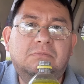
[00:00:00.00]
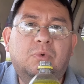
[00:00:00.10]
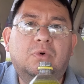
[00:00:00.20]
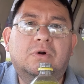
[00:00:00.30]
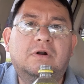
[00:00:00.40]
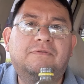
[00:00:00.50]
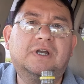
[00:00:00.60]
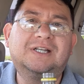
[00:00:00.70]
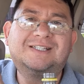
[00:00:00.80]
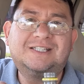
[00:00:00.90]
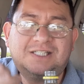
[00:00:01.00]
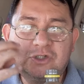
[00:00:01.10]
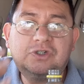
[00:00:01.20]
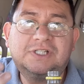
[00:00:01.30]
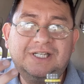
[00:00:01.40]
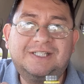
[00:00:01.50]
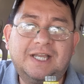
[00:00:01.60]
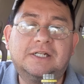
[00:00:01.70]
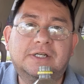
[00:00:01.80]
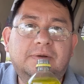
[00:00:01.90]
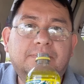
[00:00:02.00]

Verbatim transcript: more of a citrusy scent.